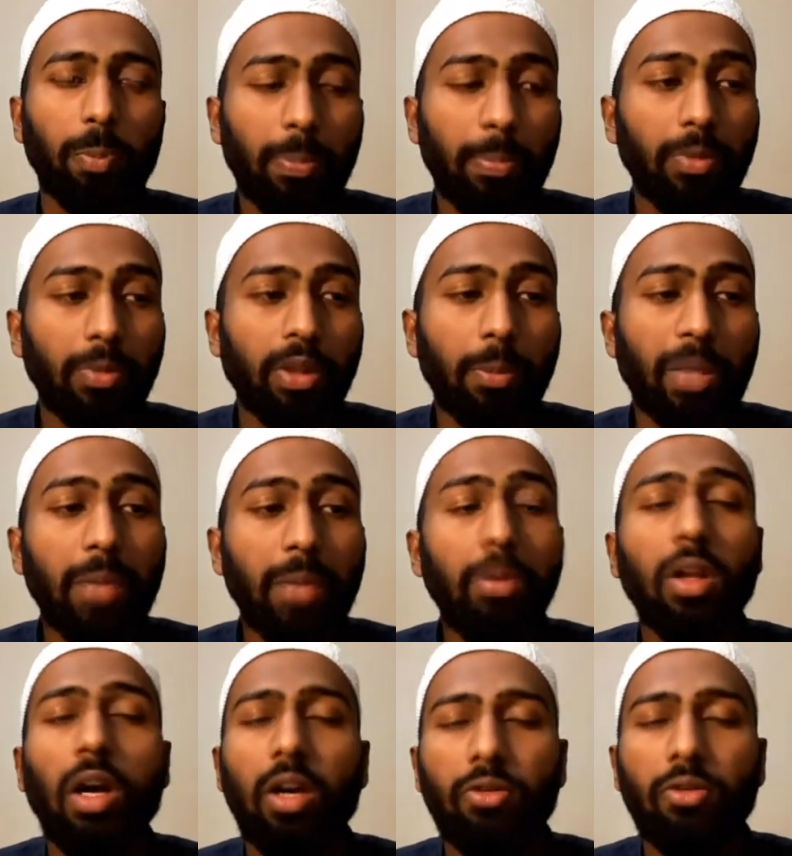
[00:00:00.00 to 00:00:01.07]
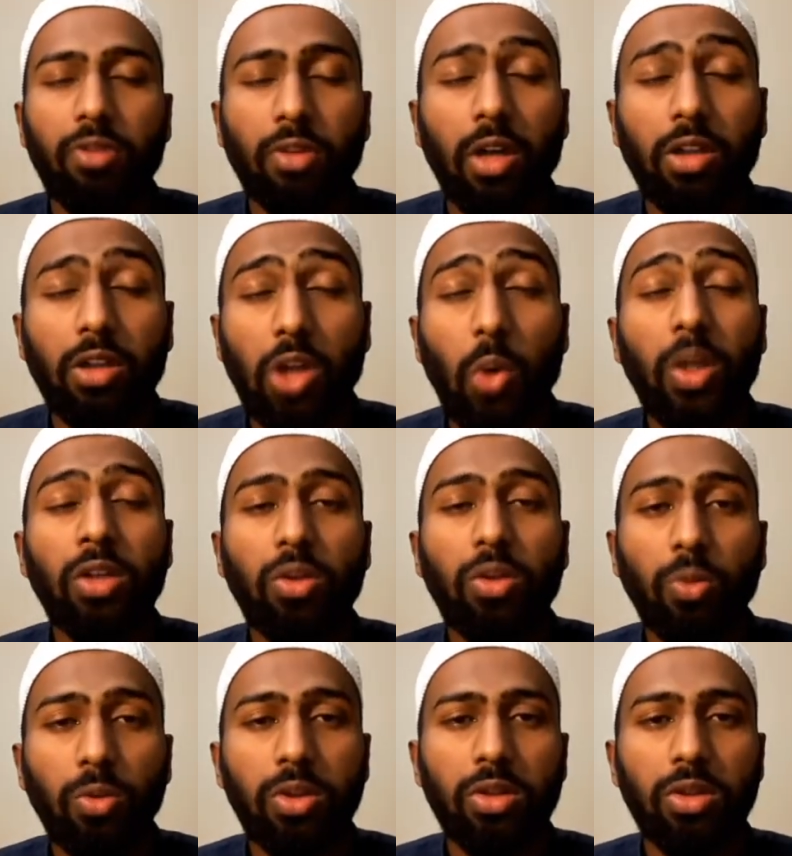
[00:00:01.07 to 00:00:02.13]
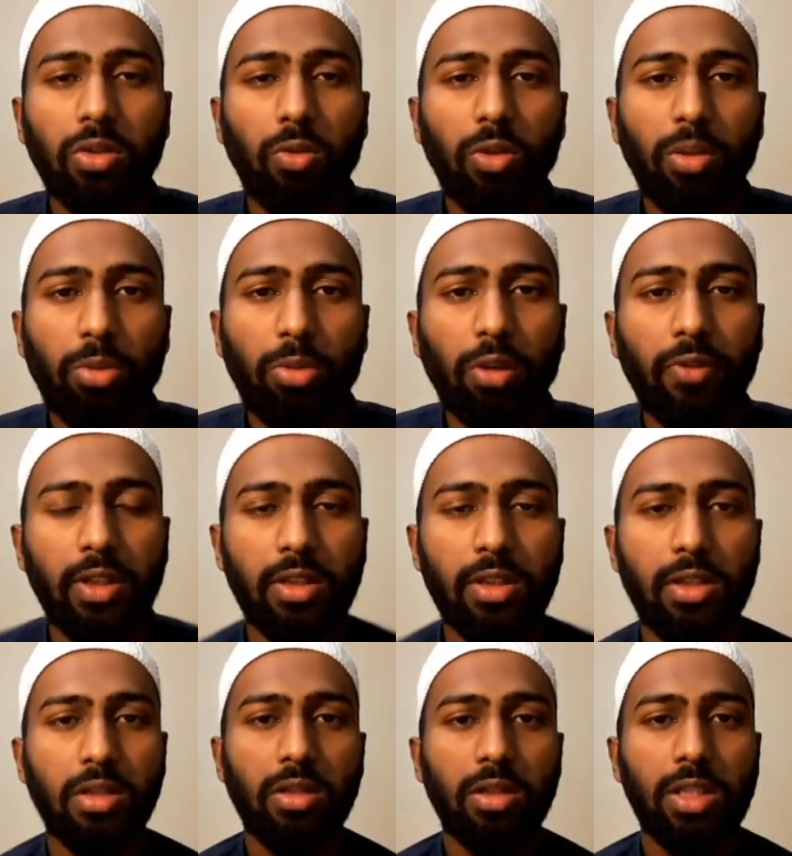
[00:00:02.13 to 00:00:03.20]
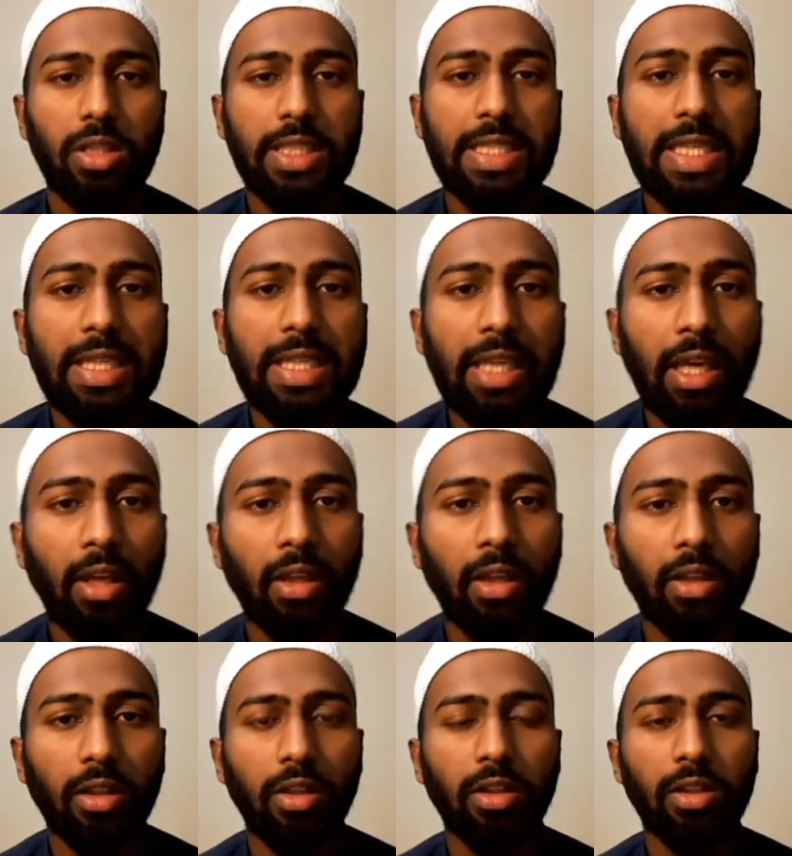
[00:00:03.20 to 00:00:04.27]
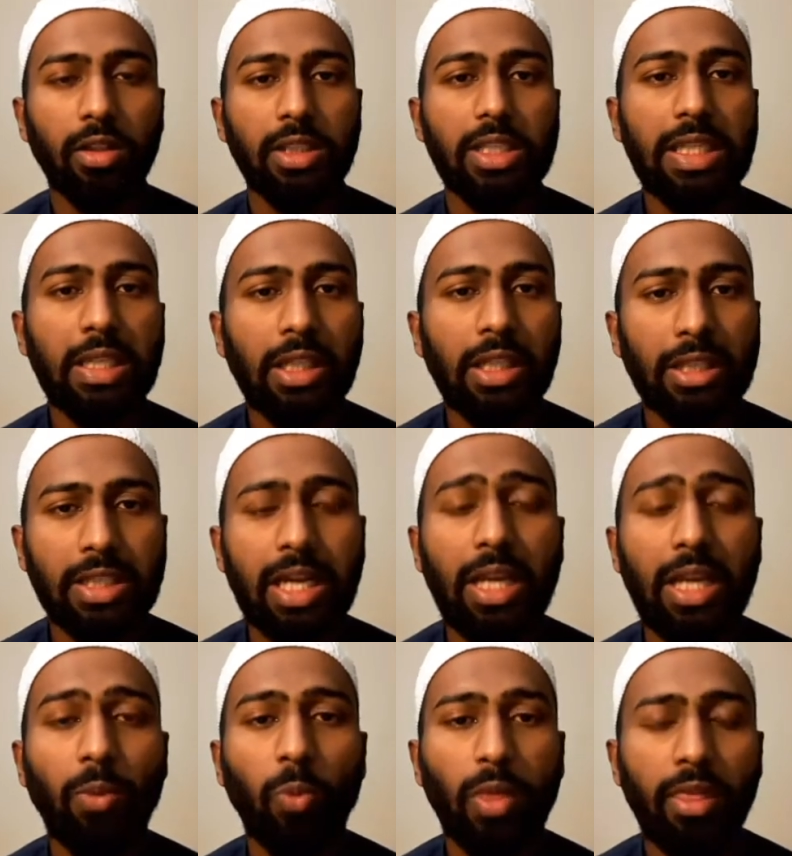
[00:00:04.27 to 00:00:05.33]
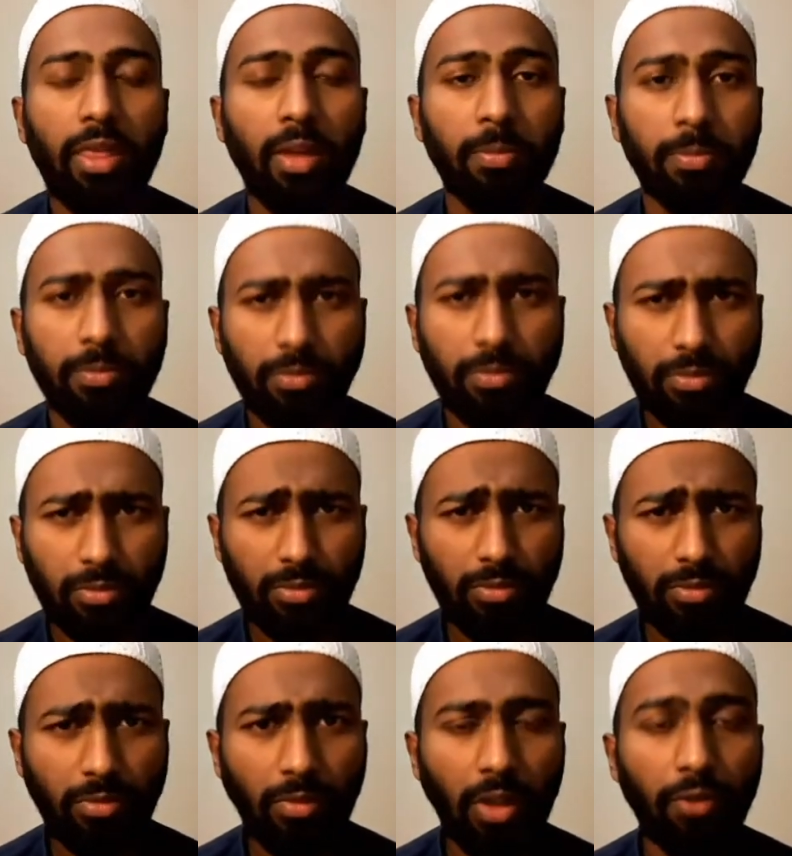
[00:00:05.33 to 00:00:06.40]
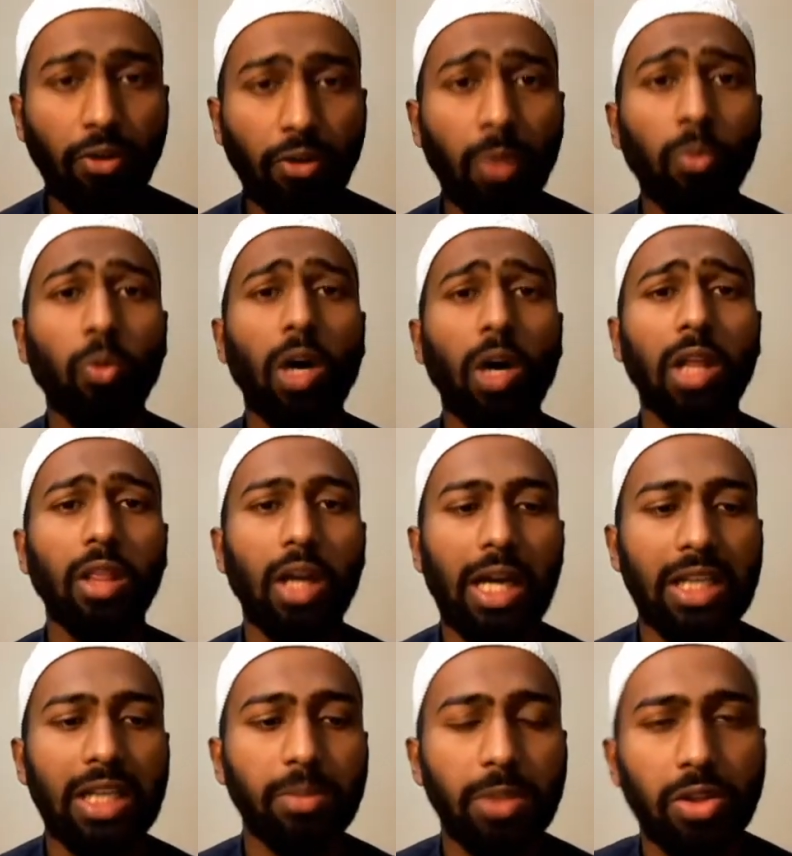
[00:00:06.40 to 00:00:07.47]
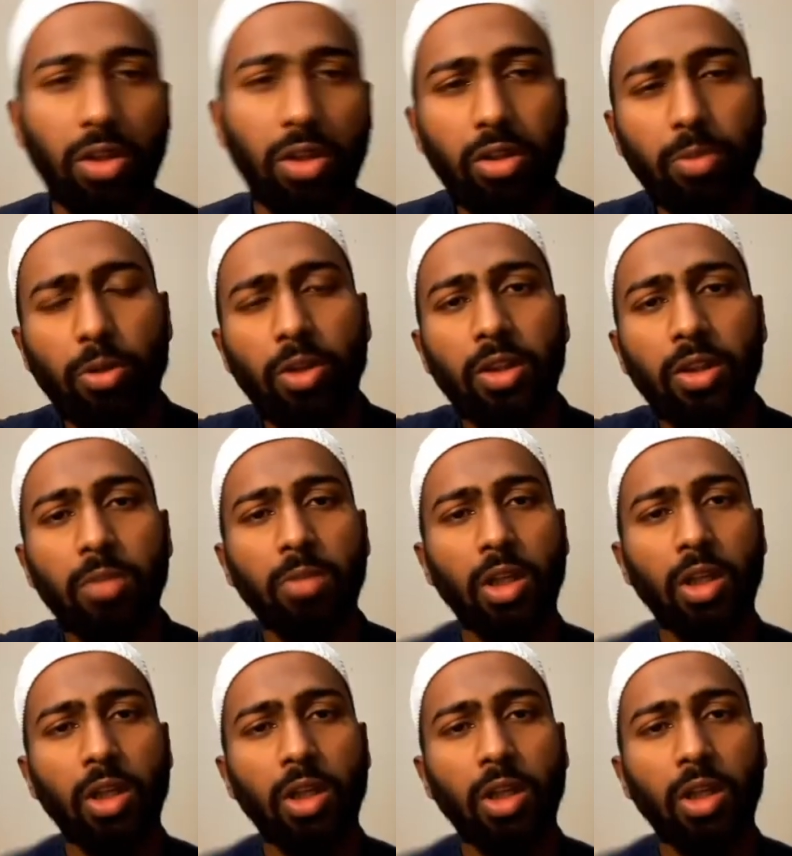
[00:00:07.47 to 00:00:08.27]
the people are going towards all the prophets, seeking asylum with them from what Allah has bestowed upon them.